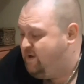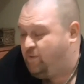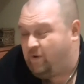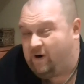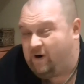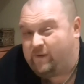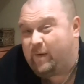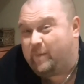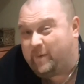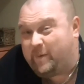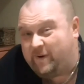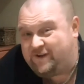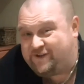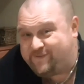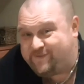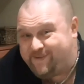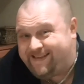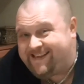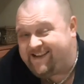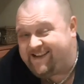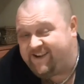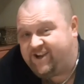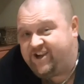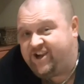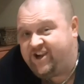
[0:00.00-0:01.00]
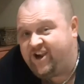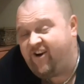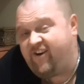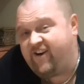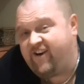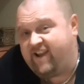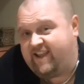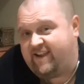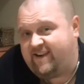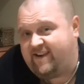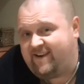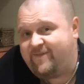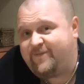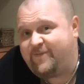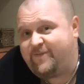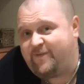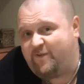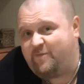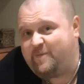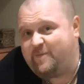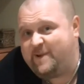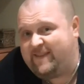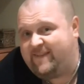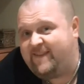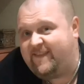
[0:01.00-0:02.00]
where I'm about to make a curry
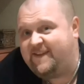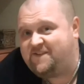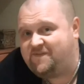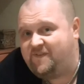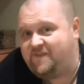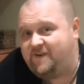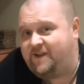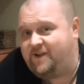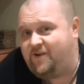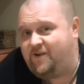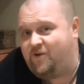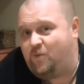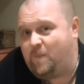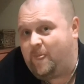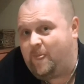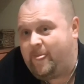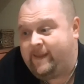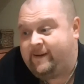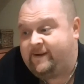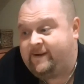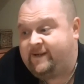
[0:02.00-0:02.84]
after I've made this video.